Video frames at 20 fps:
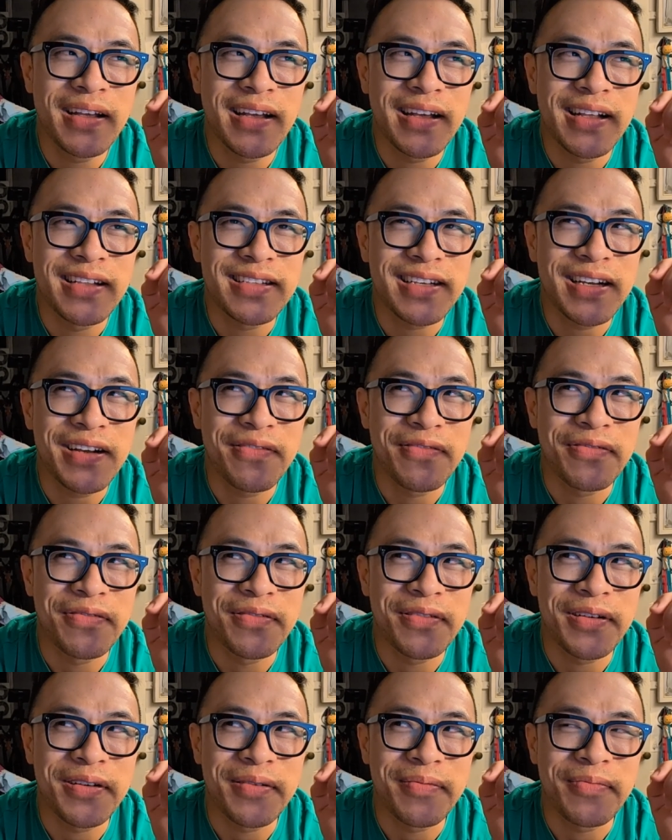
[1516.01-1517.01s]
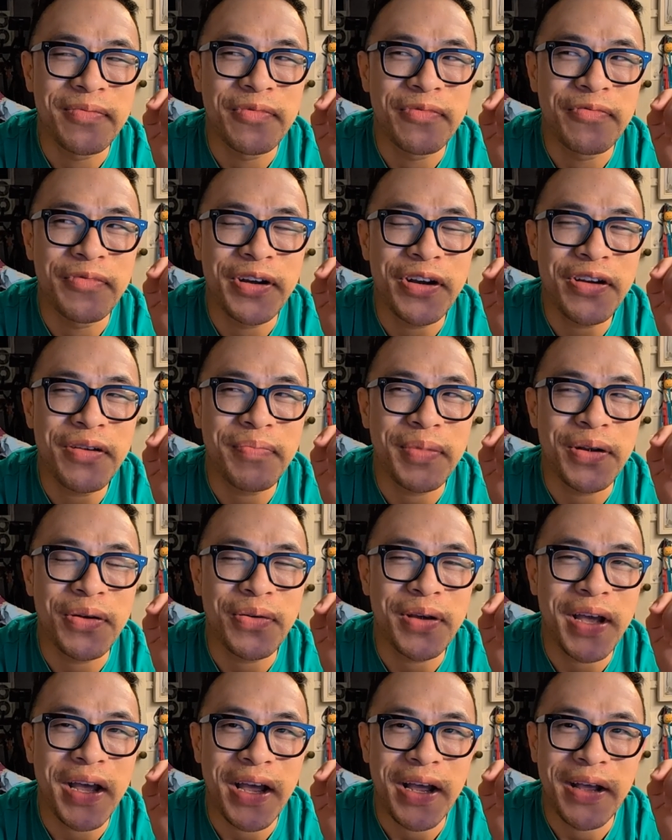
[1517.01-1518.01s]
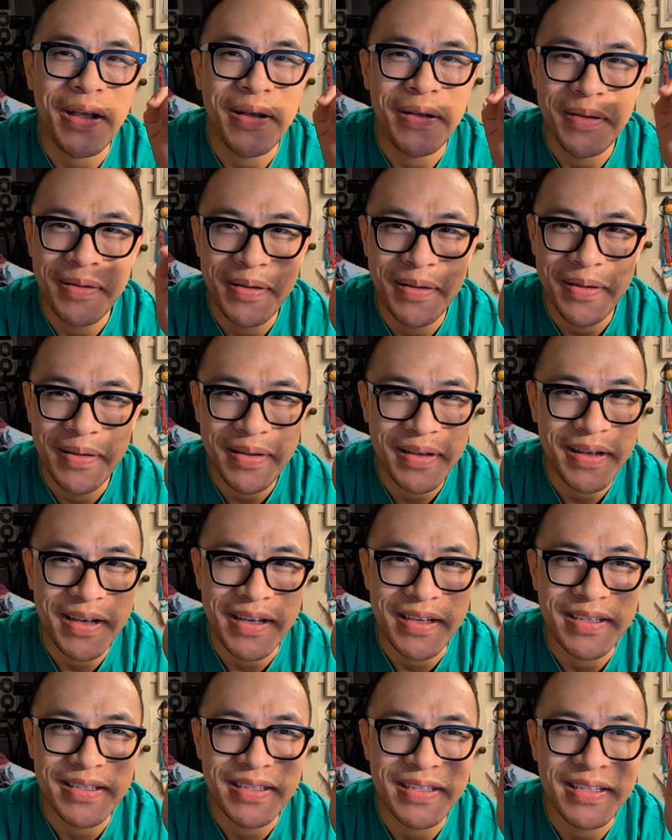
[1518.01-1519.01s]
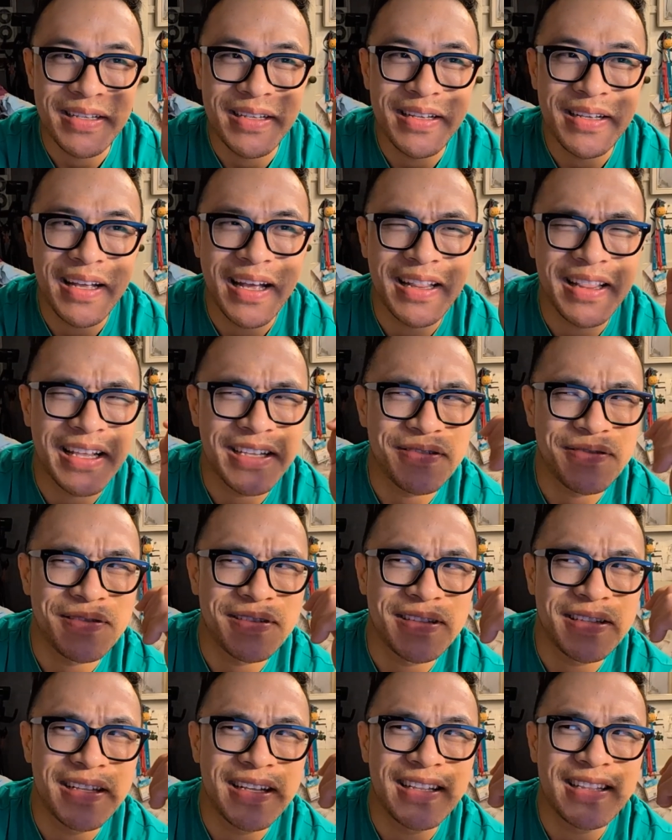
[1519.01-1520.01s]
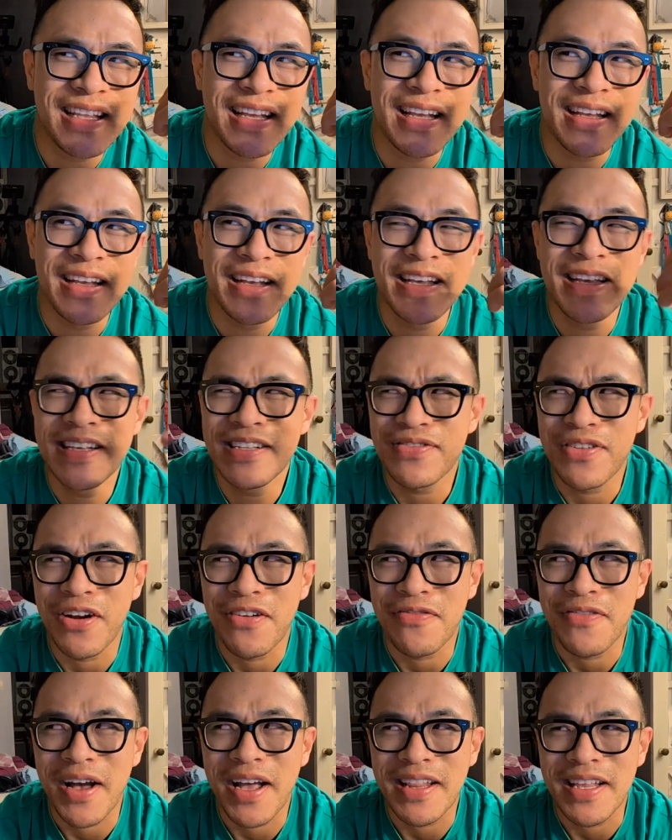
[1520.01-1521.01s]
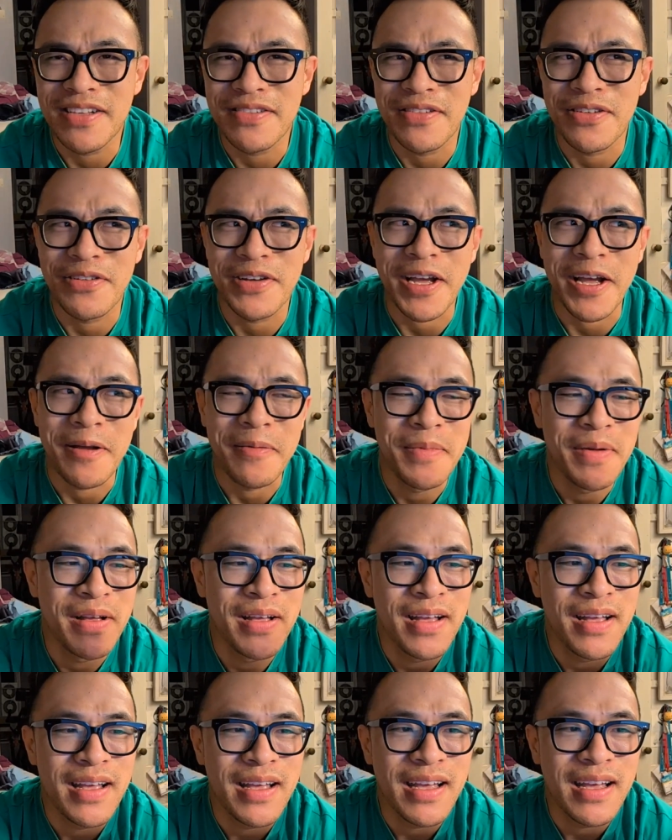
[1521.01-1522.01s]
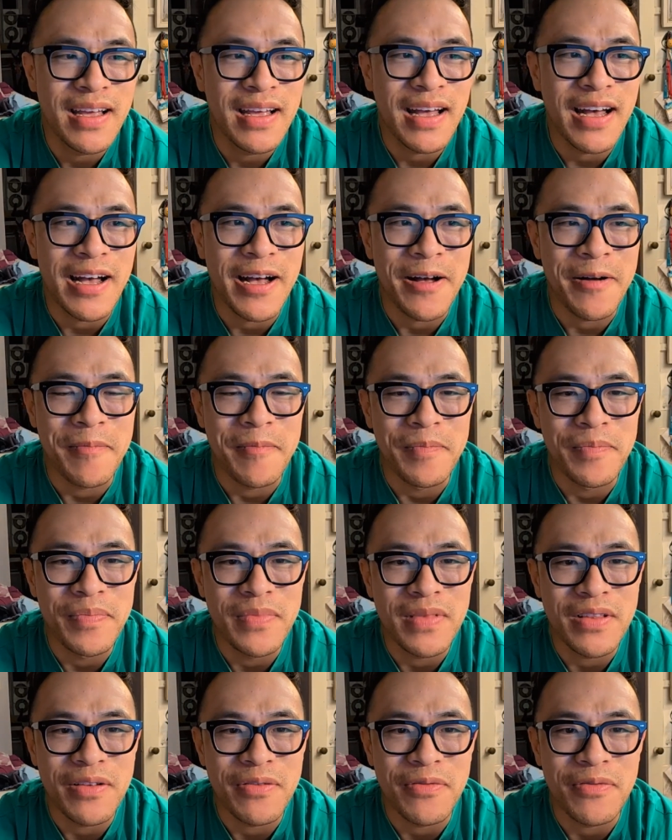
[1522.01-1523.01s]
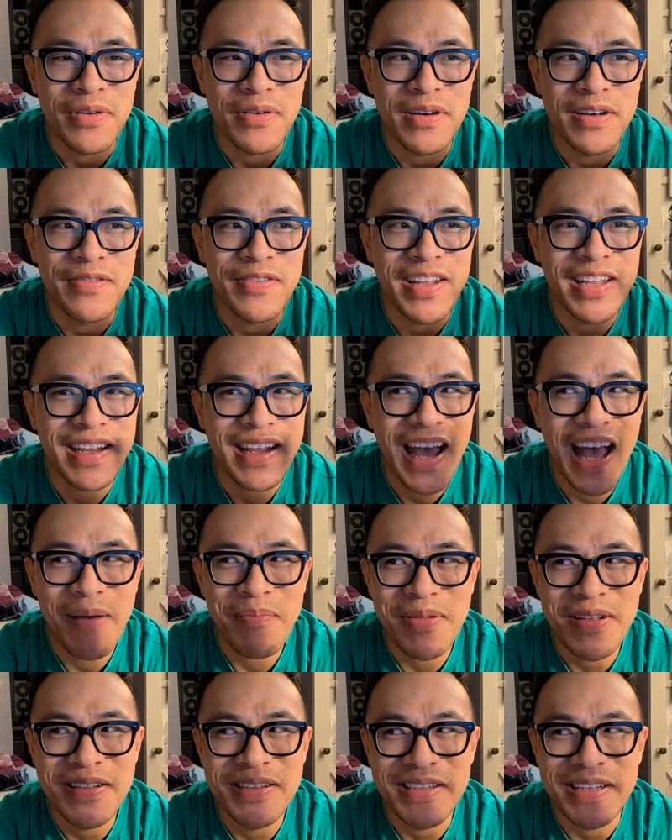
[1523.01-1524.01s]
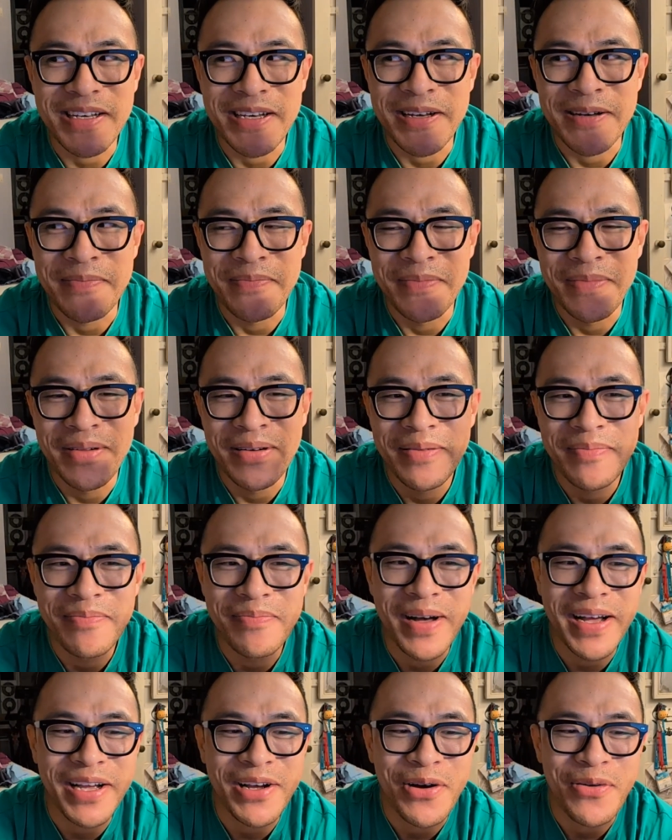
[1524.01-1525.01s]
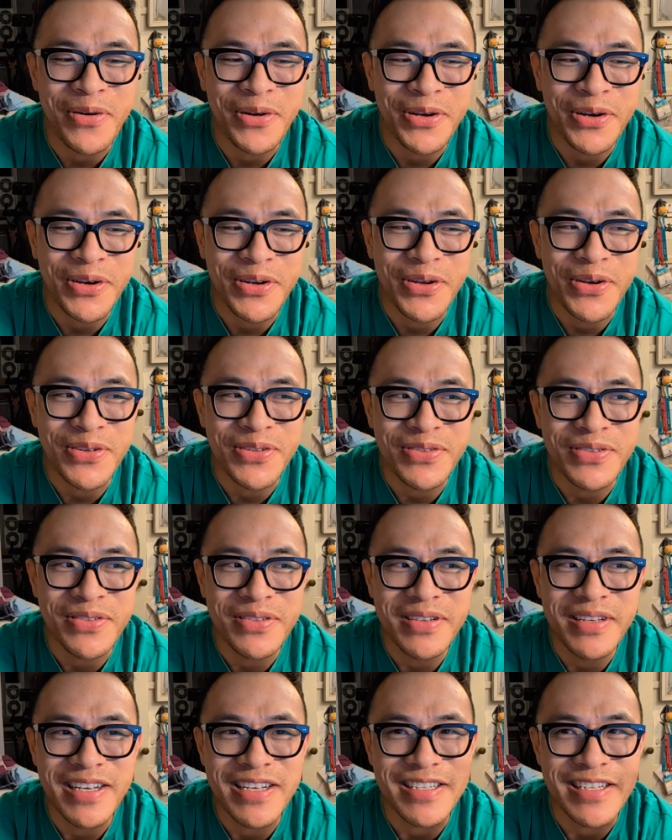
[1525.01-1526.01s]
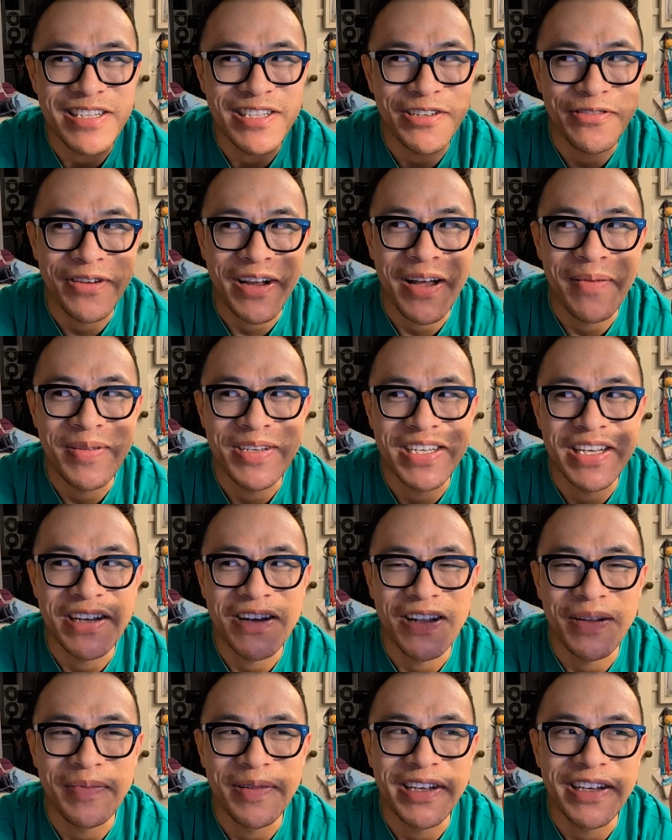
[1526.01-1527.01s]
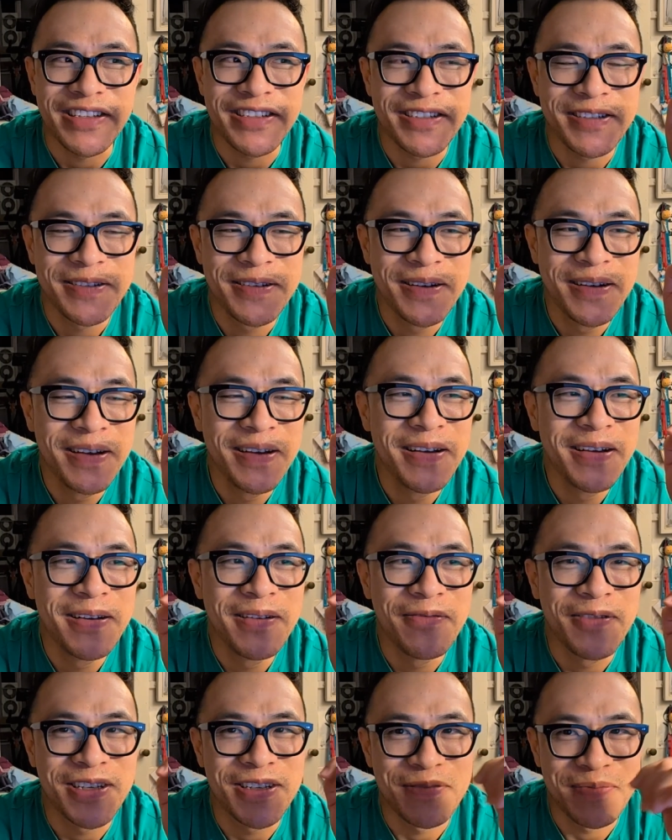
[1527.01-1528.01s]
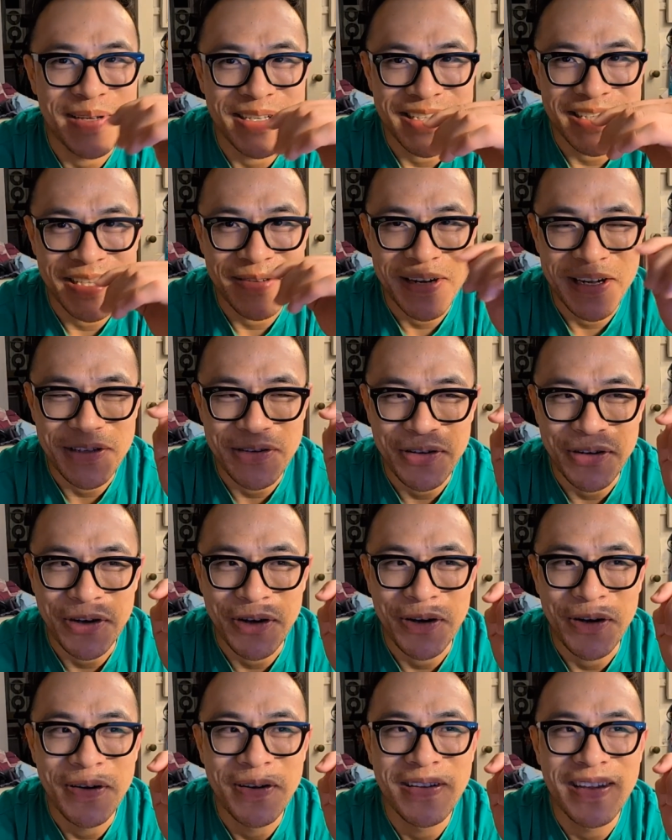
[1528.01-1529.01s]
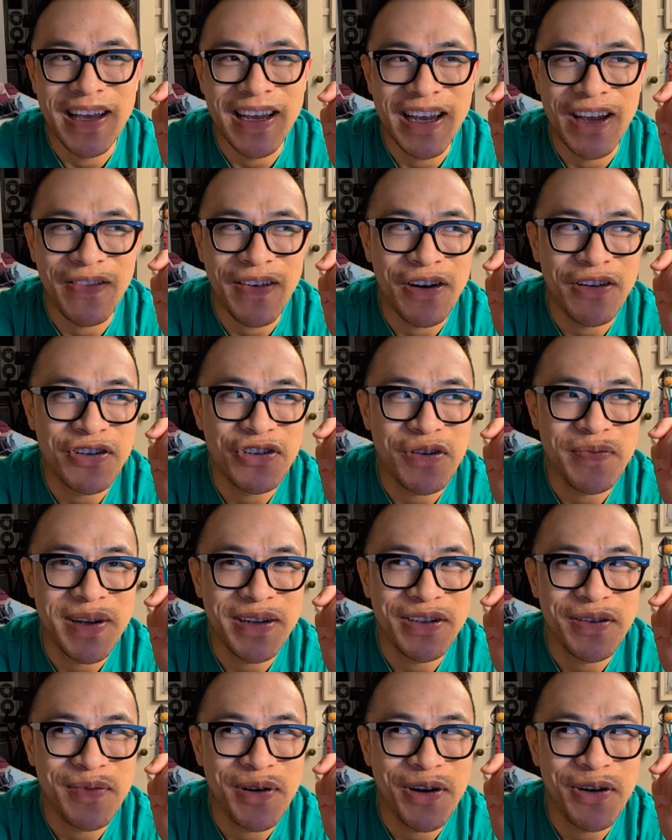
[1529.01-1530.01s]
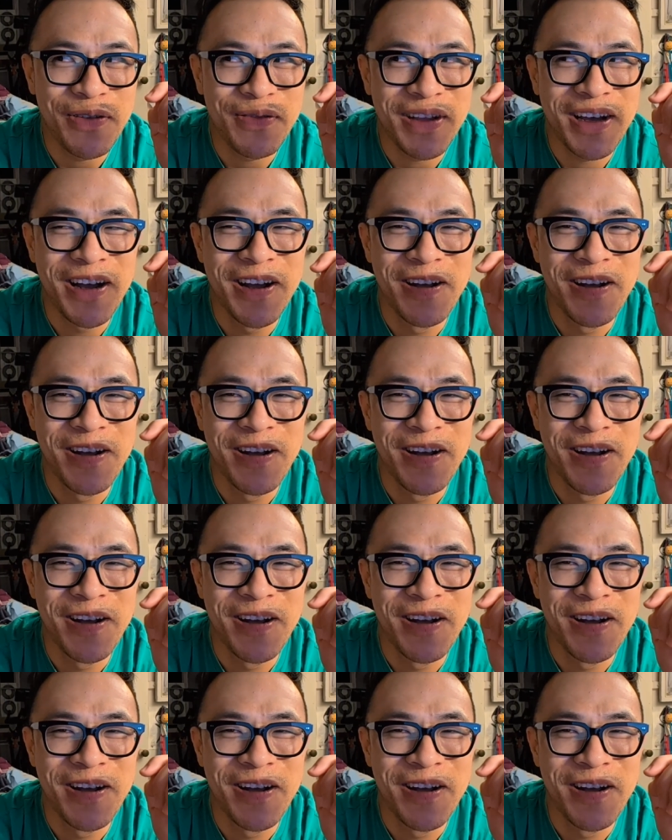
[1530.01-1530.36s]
it's kind of weird, but okay, because the things I think he's verified, things are okay. Um, if anything happens, my coworker knows his Instagram and she can call the police, which is basically what I told her. Like, if I don't show up tomorrow,